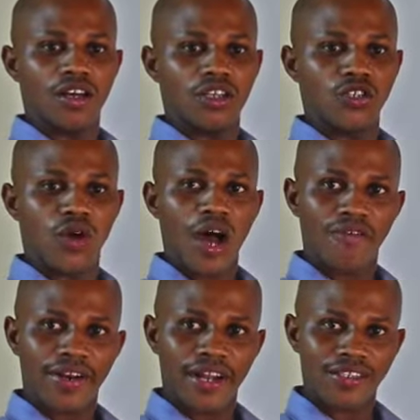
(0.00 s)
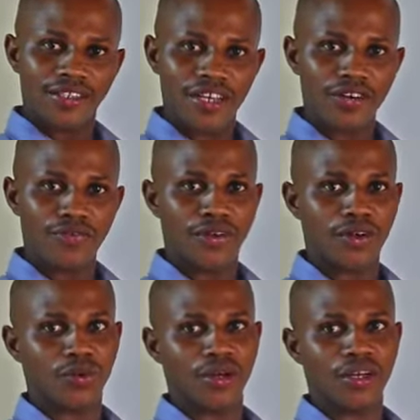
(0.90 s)
You have understood
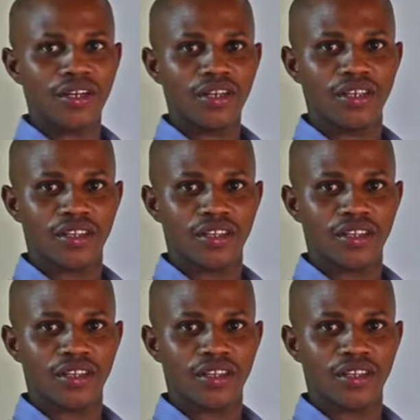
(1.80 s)
very well.